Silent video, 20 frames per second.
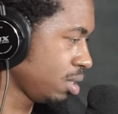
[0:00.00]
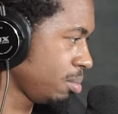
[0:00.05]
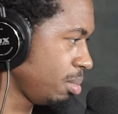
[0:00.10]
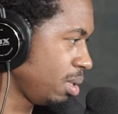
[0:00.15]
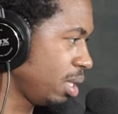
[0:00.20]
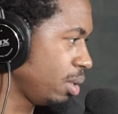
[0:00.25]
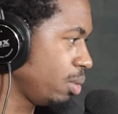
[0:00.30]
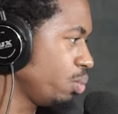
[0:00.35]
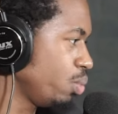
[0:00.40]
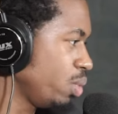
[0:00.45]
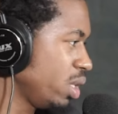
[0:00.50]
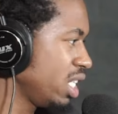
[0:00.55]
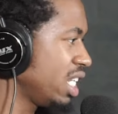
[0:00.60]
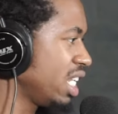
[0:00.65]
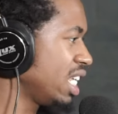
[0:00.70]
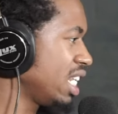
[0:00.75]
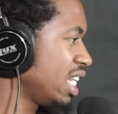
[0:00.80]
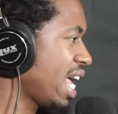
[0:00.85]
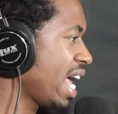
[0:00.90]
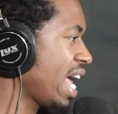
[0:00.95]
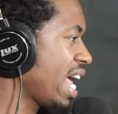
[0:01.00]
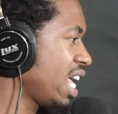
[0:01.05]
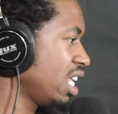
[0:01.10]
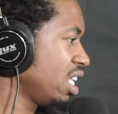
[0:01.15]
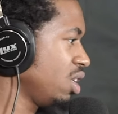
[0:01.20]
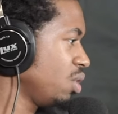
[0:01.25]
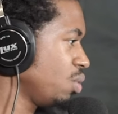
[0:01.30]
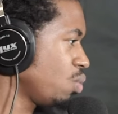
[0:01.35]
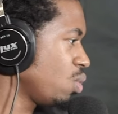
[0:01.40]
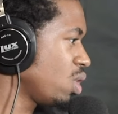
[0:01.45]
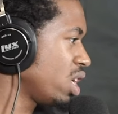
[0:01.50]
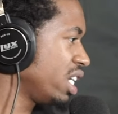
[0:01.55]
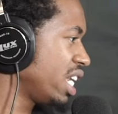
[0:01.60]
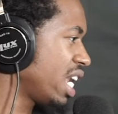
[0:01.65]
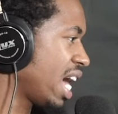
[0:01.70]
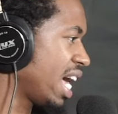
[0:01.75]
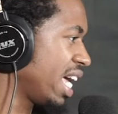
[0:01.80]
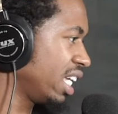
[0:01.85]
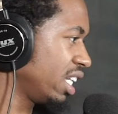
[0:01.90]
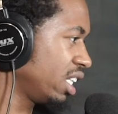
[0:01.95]
But we did that in one
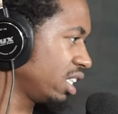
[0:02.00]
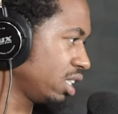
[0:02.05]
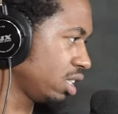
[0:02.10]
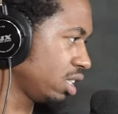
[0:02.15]
night.